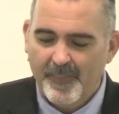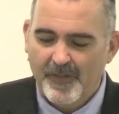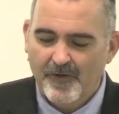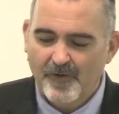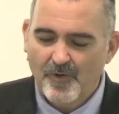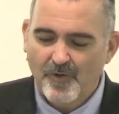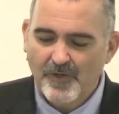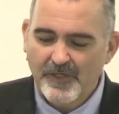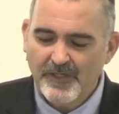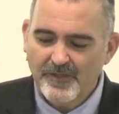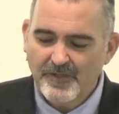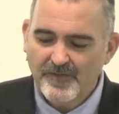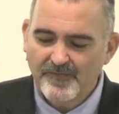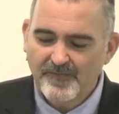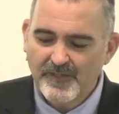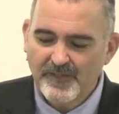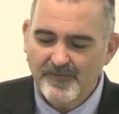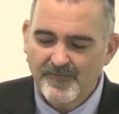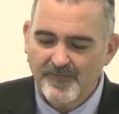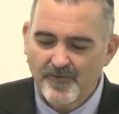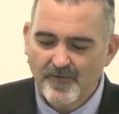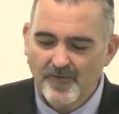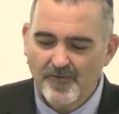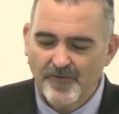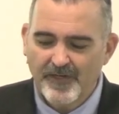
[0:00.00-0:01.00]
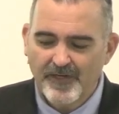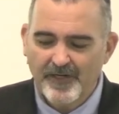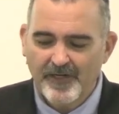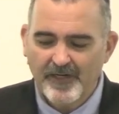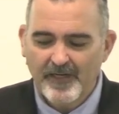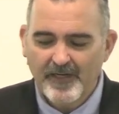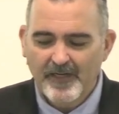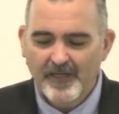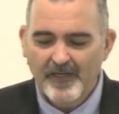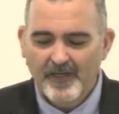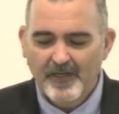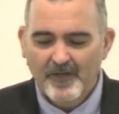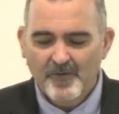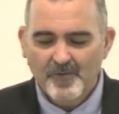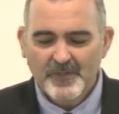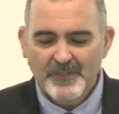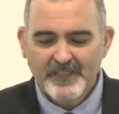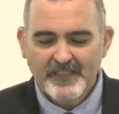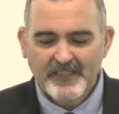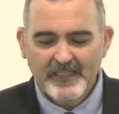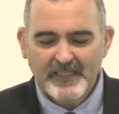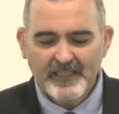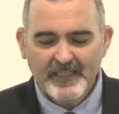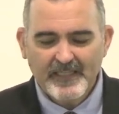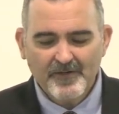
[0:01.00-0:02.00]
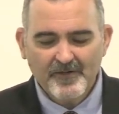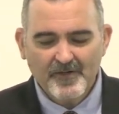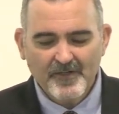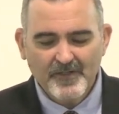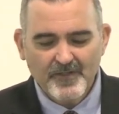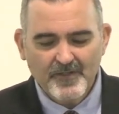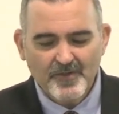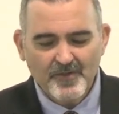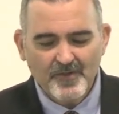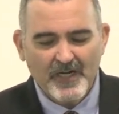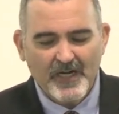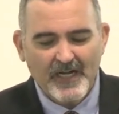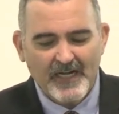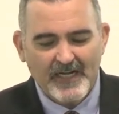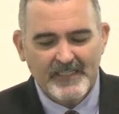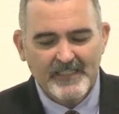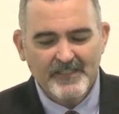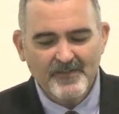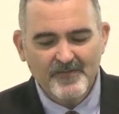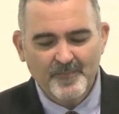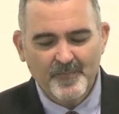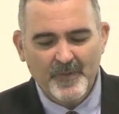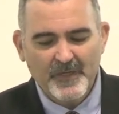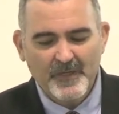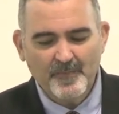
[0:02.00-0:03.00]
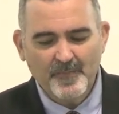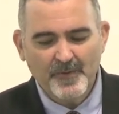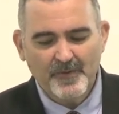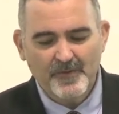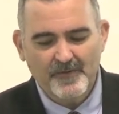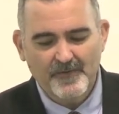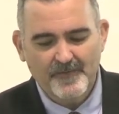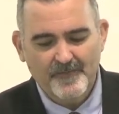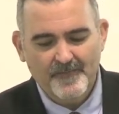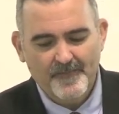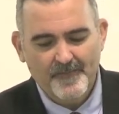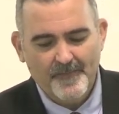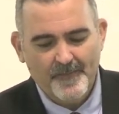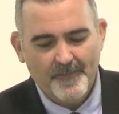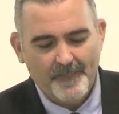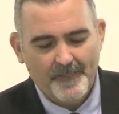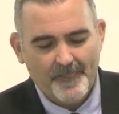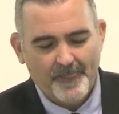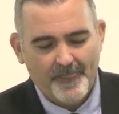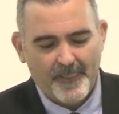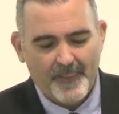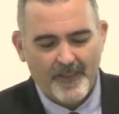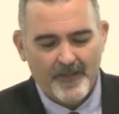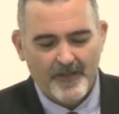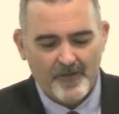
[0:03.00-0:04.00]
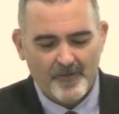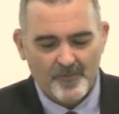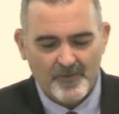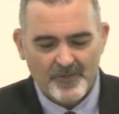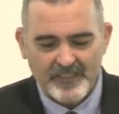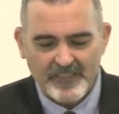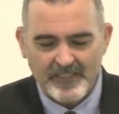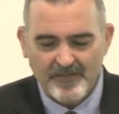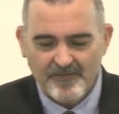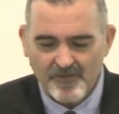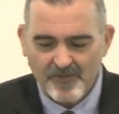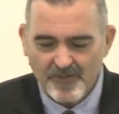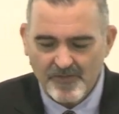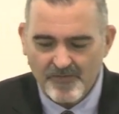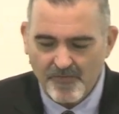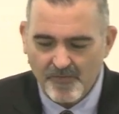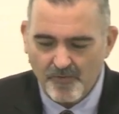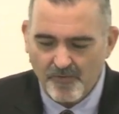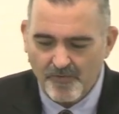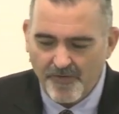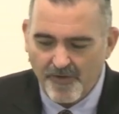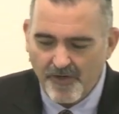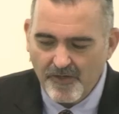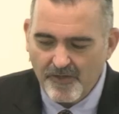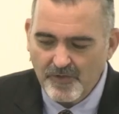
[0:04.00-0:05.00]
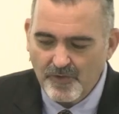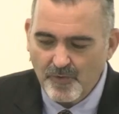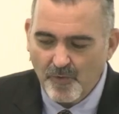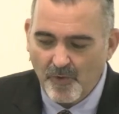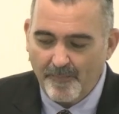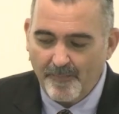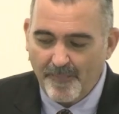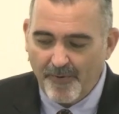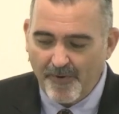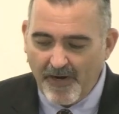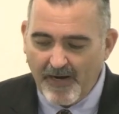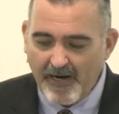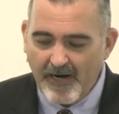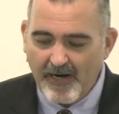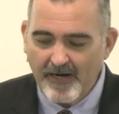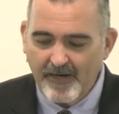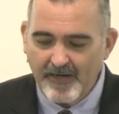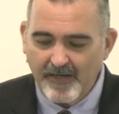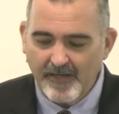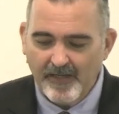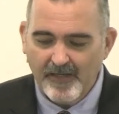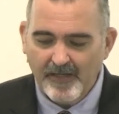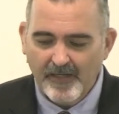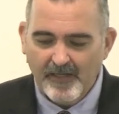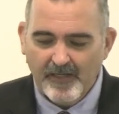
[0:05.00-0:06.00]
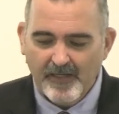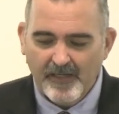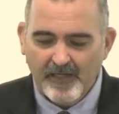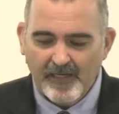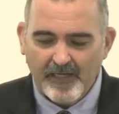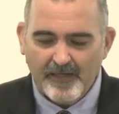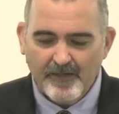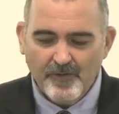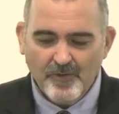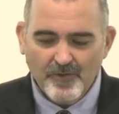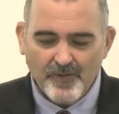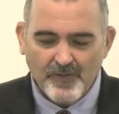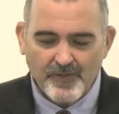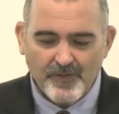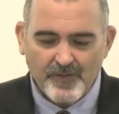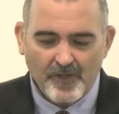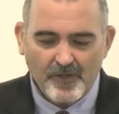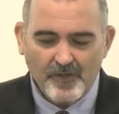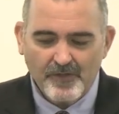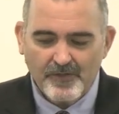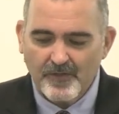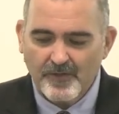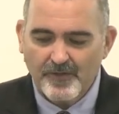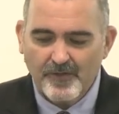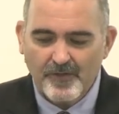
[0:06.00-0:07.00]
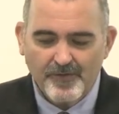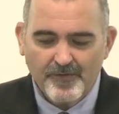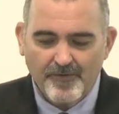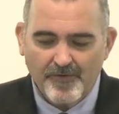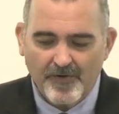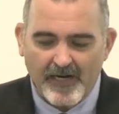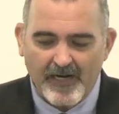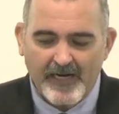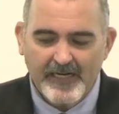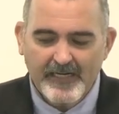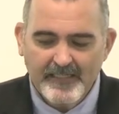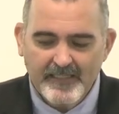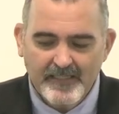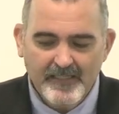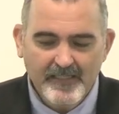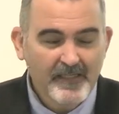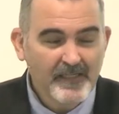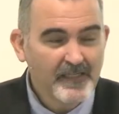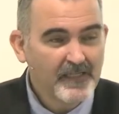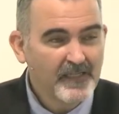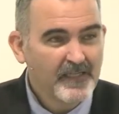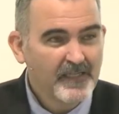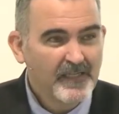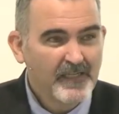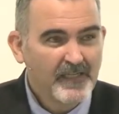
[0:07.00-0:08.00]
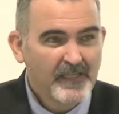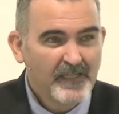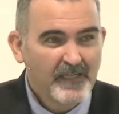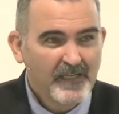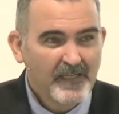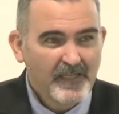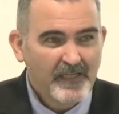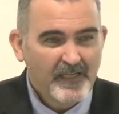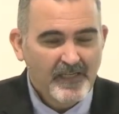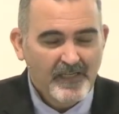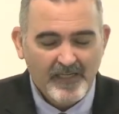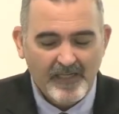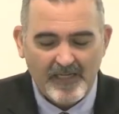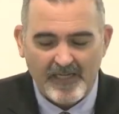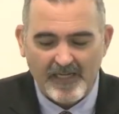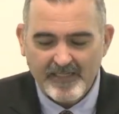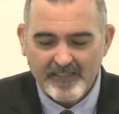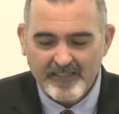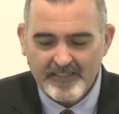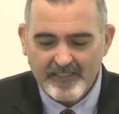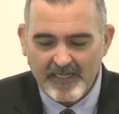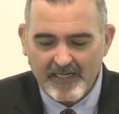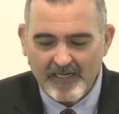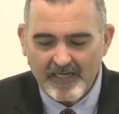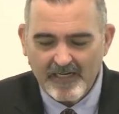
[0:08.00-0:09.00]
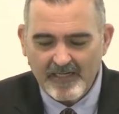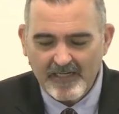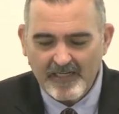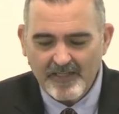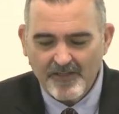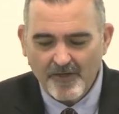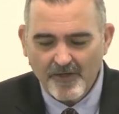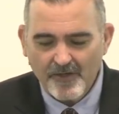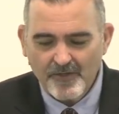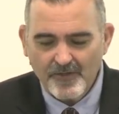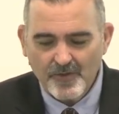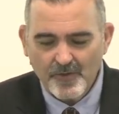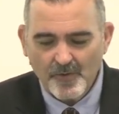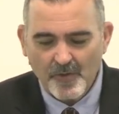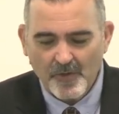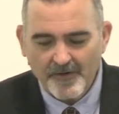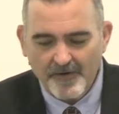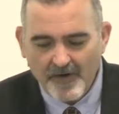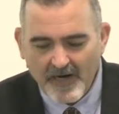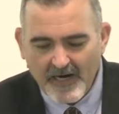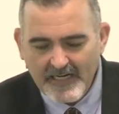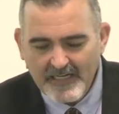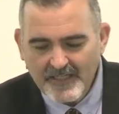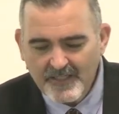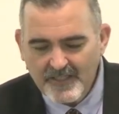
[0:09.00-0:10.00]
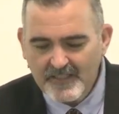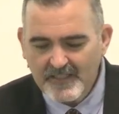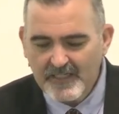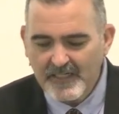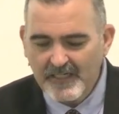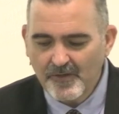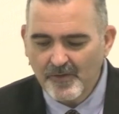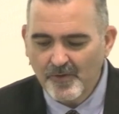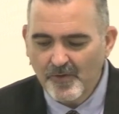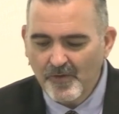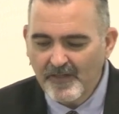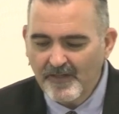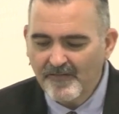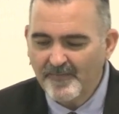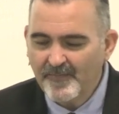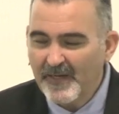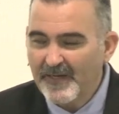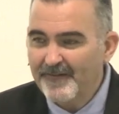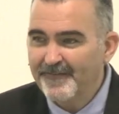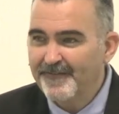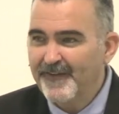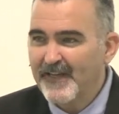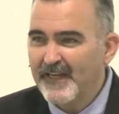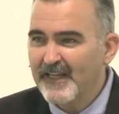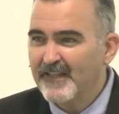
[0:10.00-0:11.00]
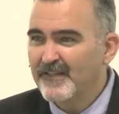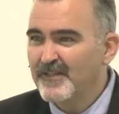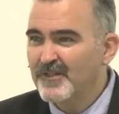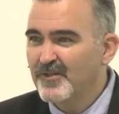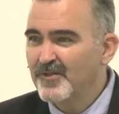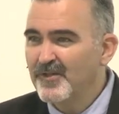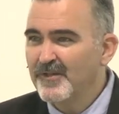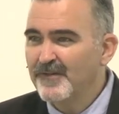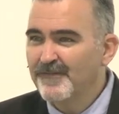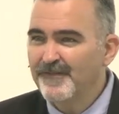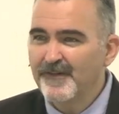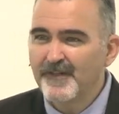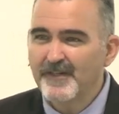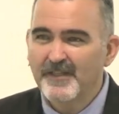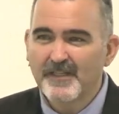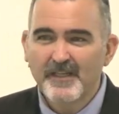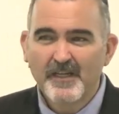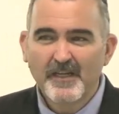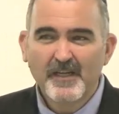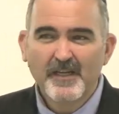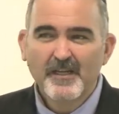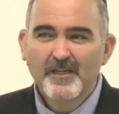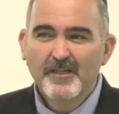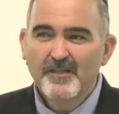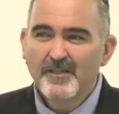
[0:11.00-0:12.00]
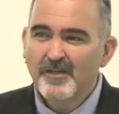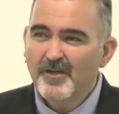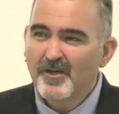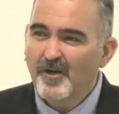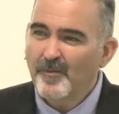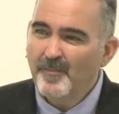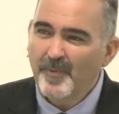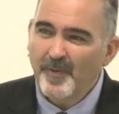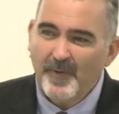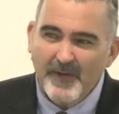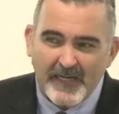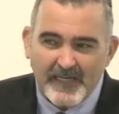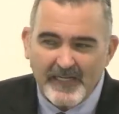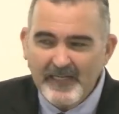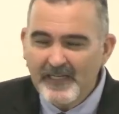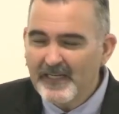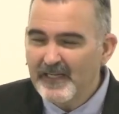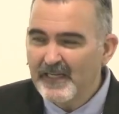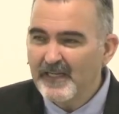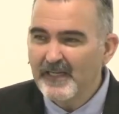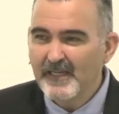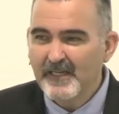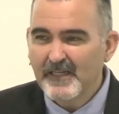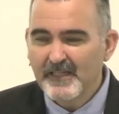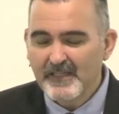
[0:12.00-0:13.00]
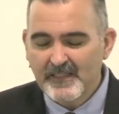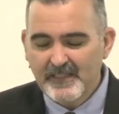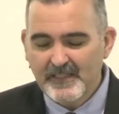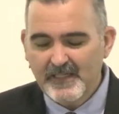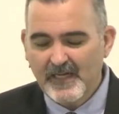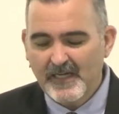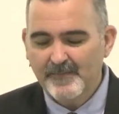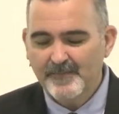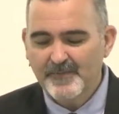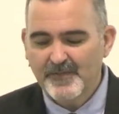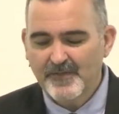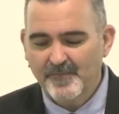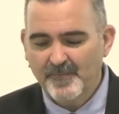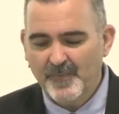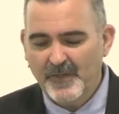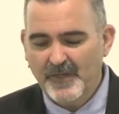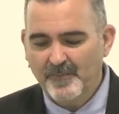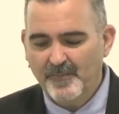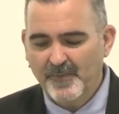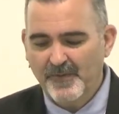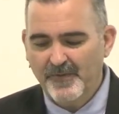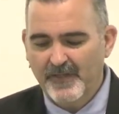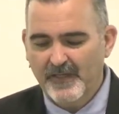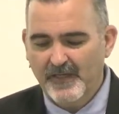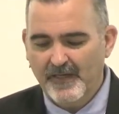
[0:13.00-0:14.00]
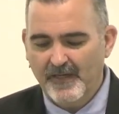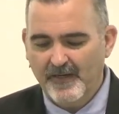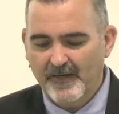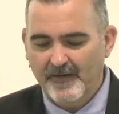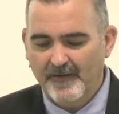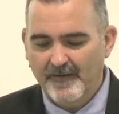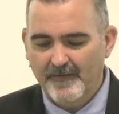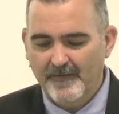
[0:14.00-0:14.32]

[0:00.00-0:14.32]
According to verse 4, we see there are two kinds of people. We see in verse 4, those who are proud and whose souls are not right. And secondly, those who are righteous and who live by faith. Two different, completely types of people there.